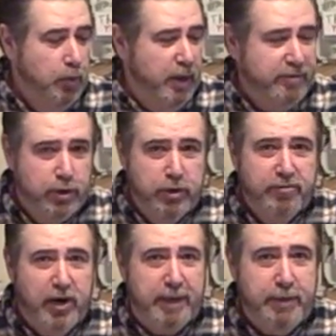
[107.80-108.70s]
We have a good
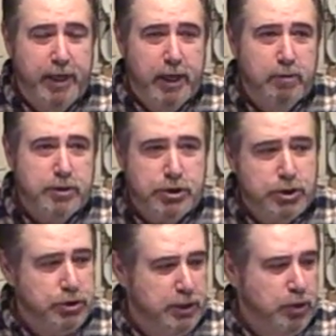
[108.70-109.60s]
vitamin here, which
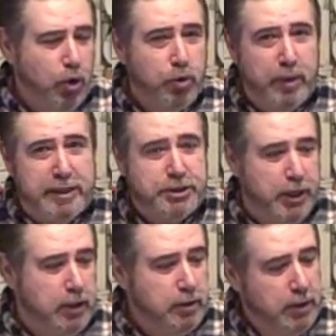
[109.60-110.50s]
is called red
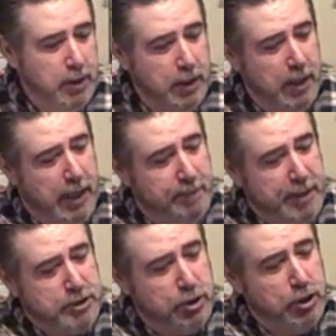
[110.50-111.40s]
cell. I
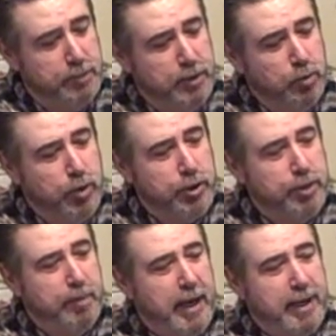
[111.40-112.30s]
mix a little bit of water in
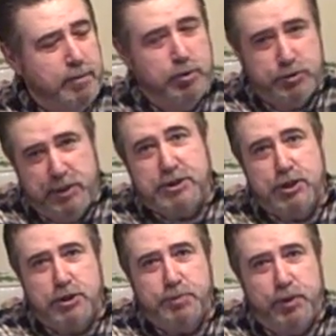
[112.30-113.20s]
the bottom because red
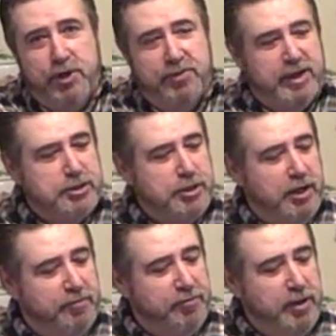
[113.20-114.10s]
cell is pretty thick
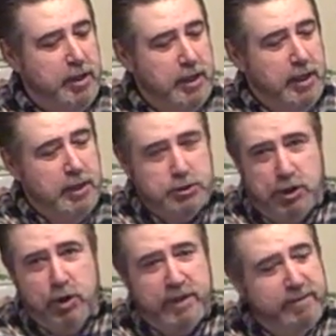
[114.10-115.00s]
stuff. So
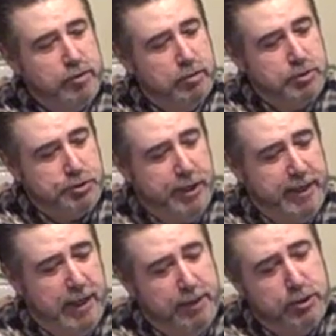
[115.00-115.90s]
I don't give it to them
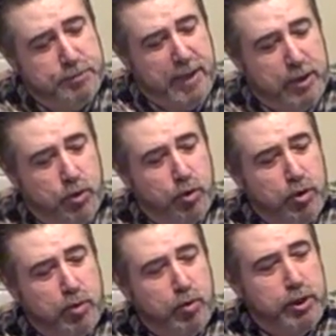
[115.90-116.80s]
straight. I use about a
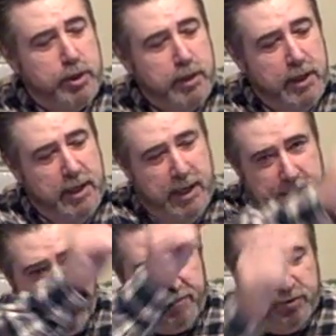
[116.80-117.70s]
quarter of water
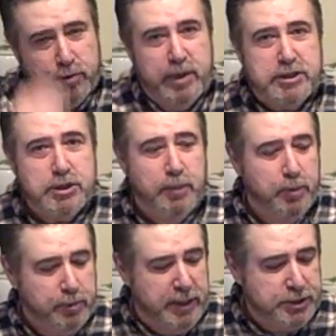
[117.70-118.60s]
and I fill the rest up
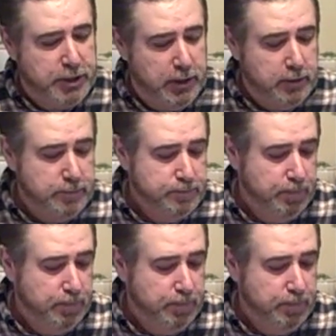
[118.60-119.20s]
with red cell.